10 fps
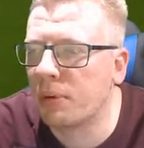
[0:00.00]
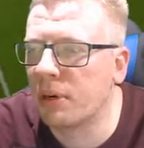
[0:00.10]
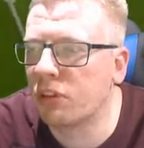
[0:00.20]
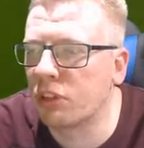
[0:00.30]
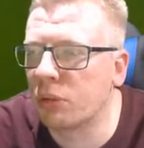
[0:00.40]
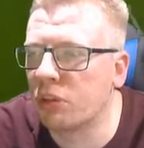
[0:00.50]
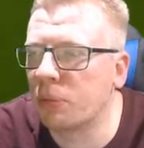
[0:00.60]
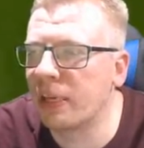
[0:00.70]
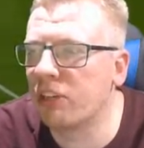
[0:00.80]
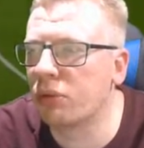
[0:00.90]
Brown's got some
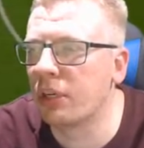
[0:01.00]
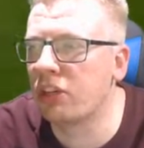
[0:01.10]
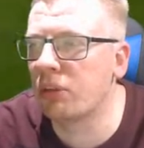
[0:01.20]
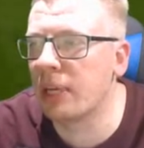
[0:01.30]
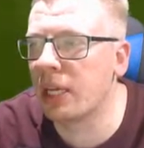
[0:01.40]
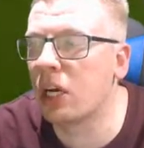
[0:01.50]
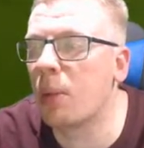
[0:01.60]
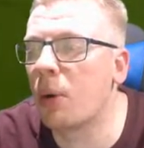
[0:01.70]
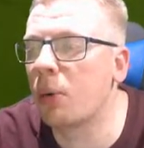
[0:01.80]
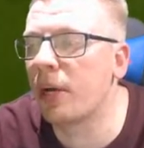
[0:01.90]
space to run into here. Come
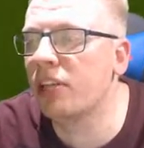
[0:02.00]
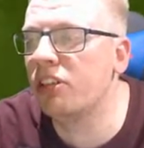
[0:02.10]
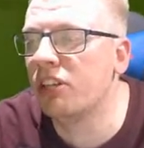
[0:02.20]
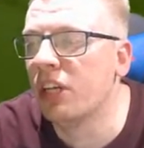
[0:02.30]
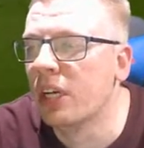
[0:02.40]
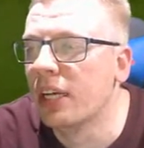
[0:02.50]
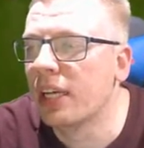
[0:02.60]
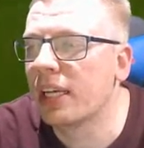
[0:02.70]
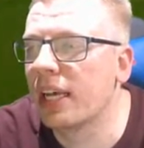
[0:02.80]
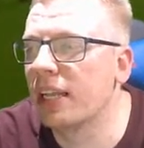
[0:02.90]
on, Reese.
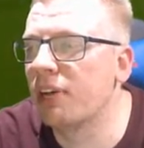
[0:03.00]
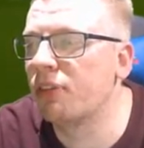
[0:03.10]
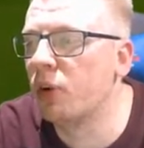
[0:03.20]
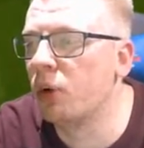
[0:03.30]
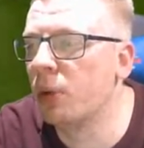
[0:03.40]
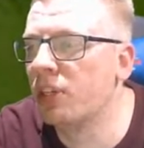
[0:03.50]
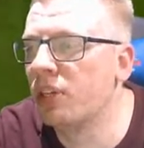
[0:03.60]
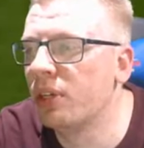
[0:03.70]
Get that forward.